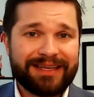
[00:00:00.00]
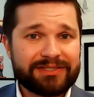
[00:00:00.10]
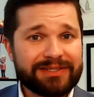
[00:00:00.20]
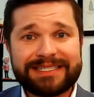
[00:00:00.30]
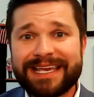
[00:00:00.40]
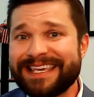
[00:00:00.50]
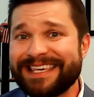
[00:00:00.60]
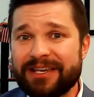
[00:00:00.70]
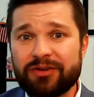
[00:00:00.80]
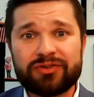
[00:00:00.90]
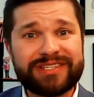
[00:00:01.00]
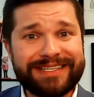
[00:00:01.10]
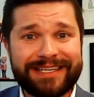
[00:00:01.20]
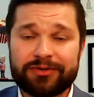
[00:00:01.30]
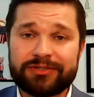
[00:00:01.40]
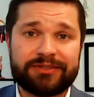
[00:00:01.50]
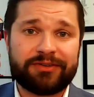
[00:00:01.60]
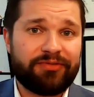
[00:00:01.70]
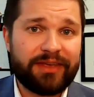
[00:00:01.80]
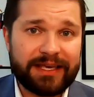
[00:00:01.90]
It's going to take years and years to
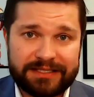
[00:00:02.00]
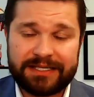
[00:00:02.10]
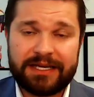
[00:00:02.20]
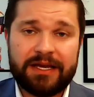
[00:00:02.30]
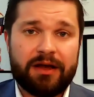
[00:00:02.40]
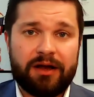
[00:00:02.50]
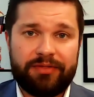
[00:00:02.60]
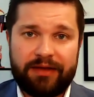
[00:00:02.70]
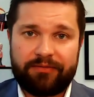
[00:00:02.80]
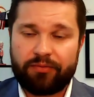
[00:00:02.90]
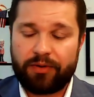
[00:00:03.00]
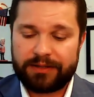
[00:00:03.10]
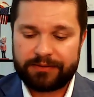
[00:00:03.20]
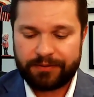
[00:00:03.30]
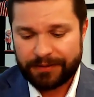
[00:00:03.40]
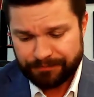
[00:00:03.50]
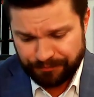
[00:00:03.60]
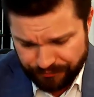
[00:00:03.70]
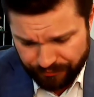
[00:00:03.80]
fix on that front, right?